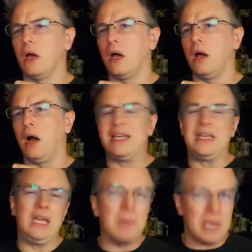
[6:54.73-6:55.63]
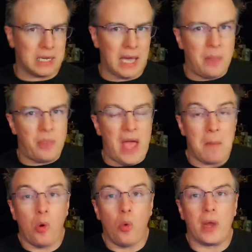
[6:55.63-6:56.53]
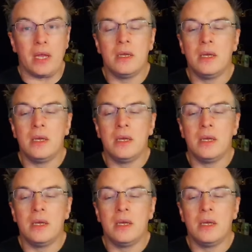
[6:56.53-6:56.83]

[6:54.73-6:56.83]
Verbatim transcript: a, a gimmick at that point.